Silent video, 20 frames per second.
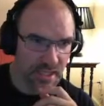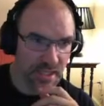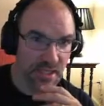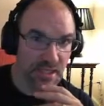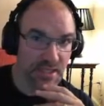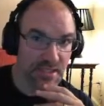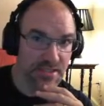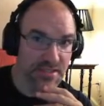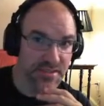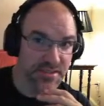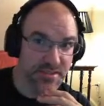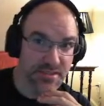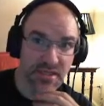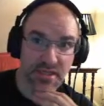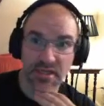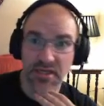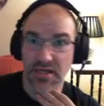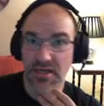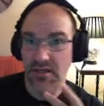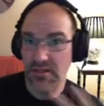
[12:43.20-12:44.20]
is
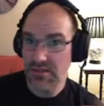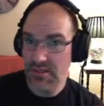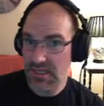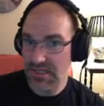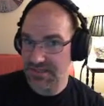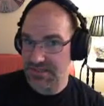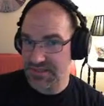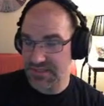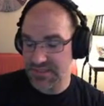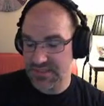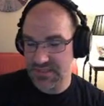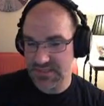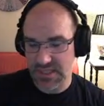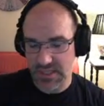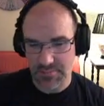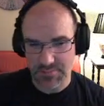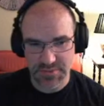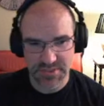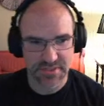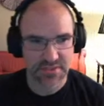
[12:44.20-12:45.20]
next
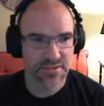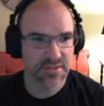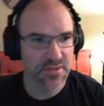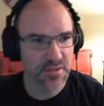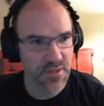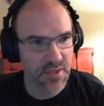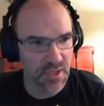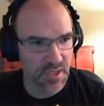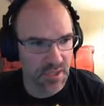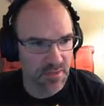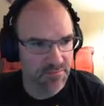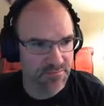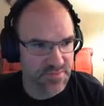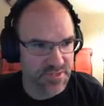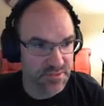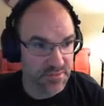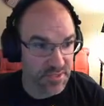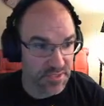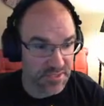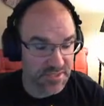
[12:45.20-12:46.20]
steps.
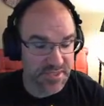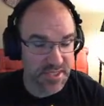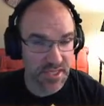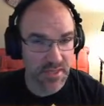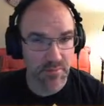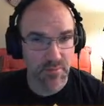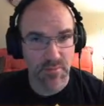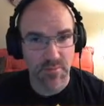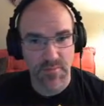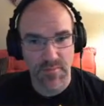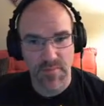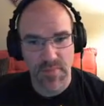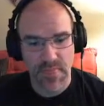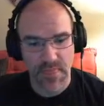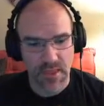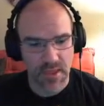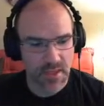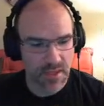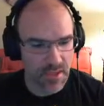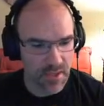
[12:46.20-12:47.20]
So next time,
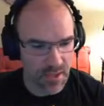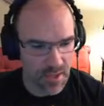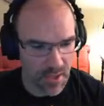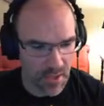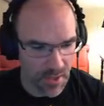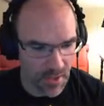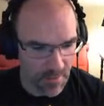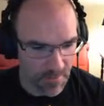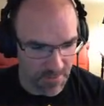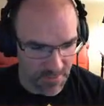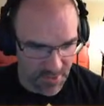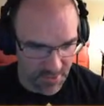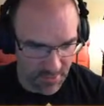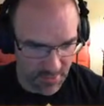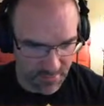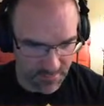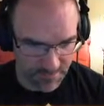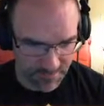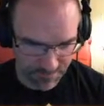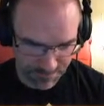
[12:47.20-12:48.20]

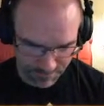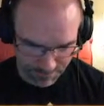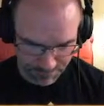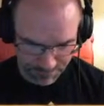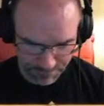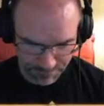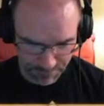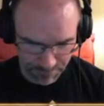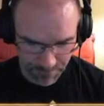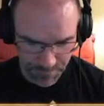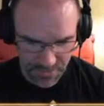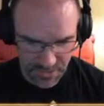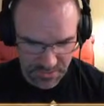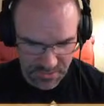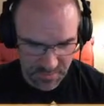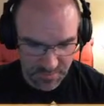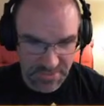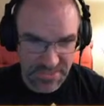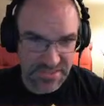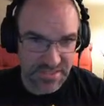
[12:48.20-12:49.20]
there's
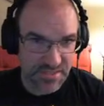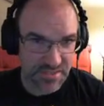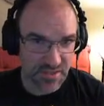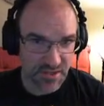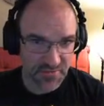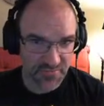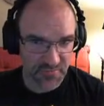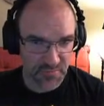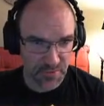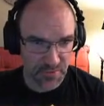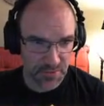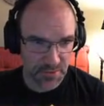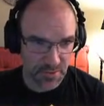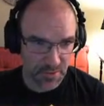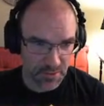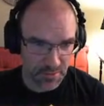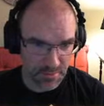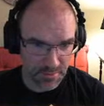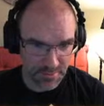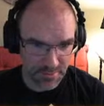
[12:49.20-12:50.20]
a piece of software
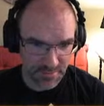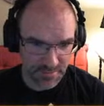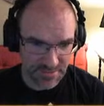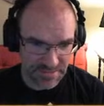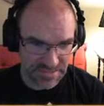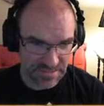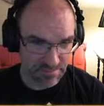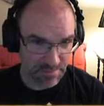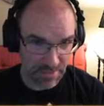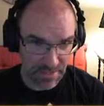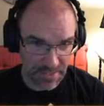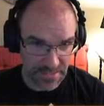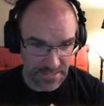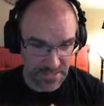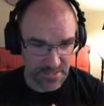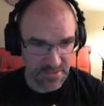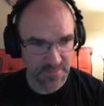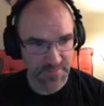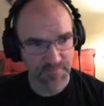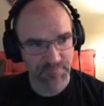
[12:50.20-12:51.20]
called
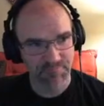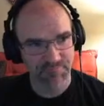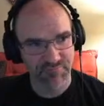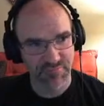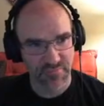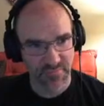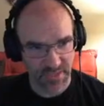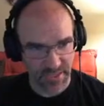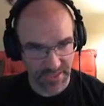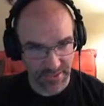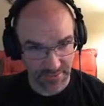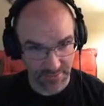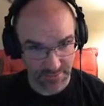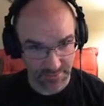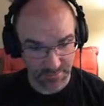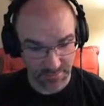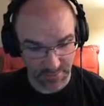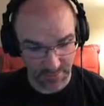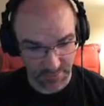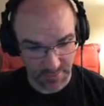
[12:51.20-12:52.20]
Spine that I
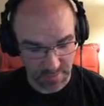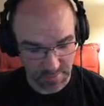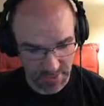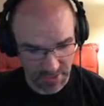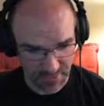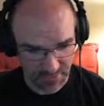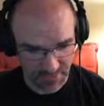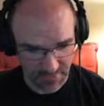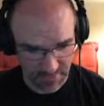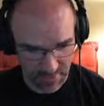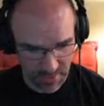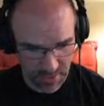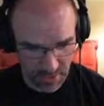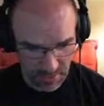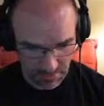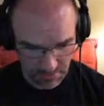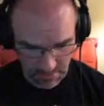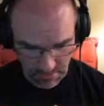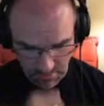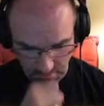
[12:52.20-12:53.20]
learned about.
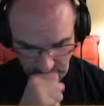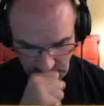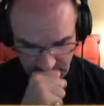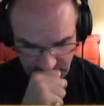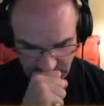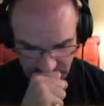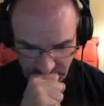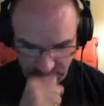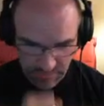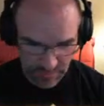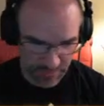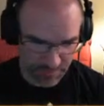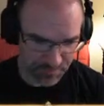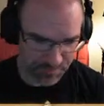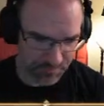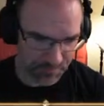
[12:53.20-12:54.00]
Excuse me.